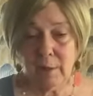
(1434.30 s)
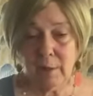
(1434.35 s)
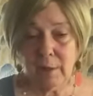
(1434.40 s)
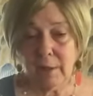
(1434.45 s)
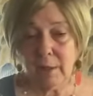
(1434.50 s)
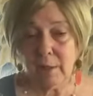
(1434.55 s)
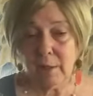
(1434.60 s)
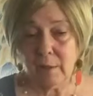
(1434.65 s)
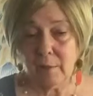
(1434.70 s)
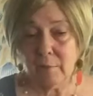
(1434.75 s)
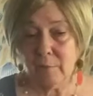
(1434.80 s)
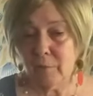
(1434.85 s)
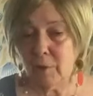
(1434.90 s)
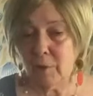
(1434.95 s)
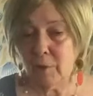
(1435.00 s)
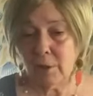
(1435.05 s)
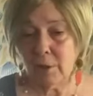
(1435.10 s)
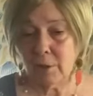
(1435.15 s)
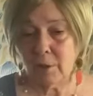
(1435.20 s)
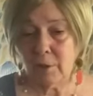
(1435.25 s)
I had a
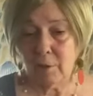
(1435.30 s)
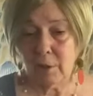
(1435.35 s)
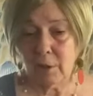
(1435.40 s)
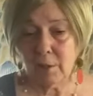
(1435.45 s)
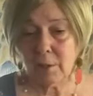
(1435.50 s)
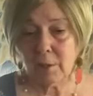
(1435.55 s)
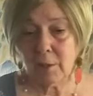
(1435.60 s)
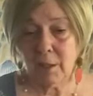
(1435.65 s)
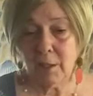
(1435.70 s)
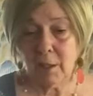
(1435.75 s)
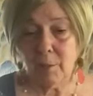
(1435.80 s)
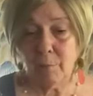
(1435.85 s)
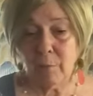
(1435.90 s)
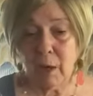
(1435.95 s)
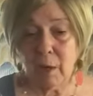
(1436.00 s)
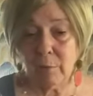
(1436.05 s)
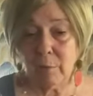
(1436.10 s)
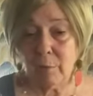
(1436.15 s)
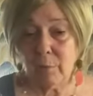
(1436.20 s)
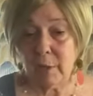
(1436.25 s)
very serious kidney
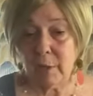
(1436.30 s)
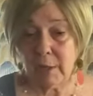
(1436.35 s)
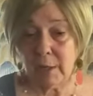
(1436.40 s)
problem,